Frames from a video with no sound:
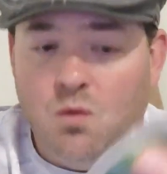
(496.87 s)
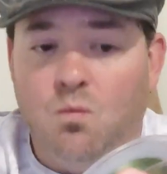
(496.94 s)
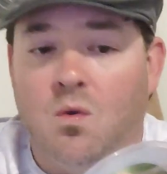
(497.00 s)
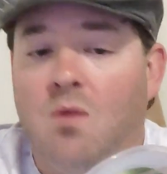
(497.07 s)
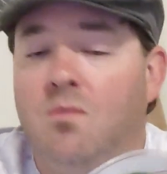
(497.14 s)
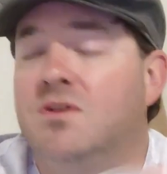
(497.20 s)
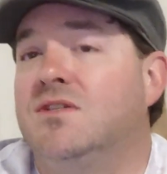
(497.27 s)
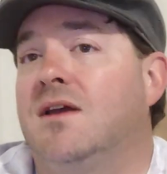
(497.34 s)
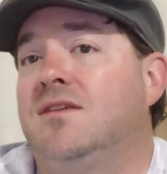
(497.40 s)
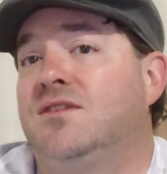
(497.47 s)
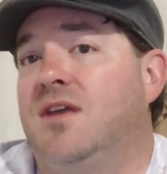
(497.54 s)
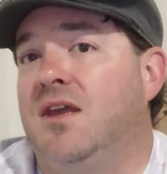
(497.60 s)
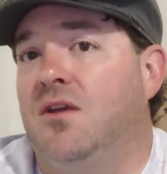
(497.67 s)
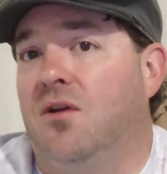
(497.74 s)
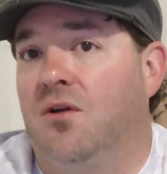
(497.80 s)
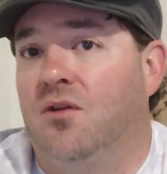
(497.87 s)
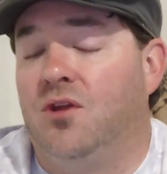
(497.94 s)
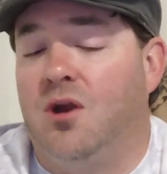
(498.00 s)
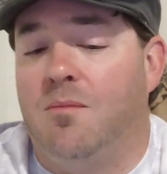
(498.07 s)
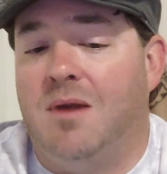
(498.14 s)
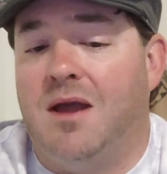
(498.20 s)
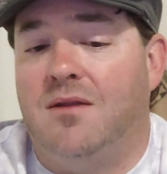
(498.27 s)
what was I saying
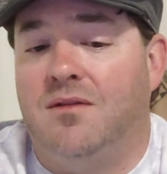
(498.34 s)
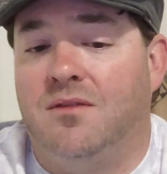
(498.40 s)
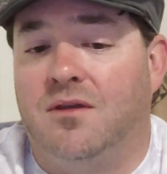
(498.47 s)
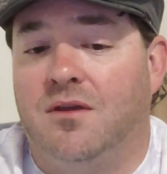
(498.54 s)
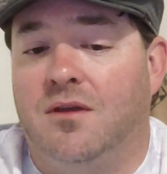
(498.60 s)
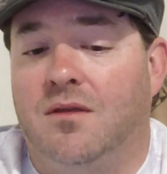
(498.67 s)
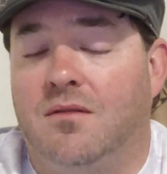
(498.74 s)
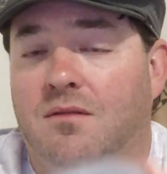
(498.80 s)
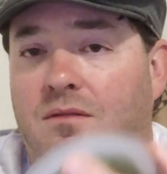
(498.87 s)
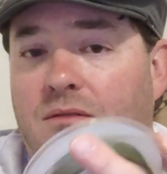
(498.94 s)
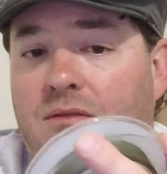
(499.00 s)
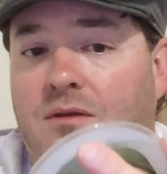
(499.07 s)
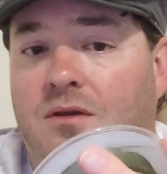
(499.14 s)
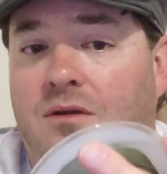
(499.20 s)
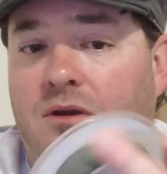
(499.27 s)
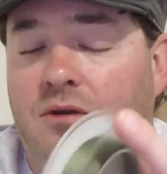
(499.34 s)
earlier about the